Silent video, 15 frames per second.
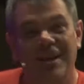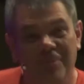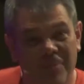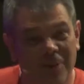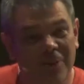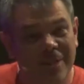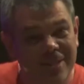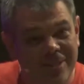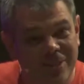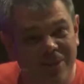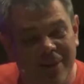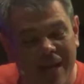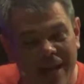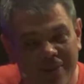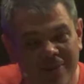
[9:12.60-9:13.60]
but we
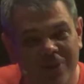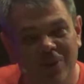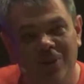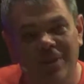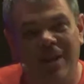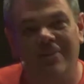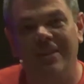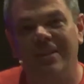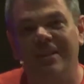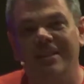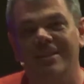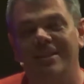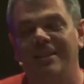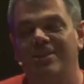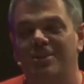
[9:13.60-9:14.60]
do have new Love and
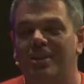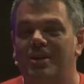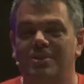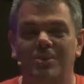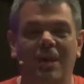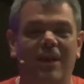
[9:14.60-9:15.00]
Lead T-shirts.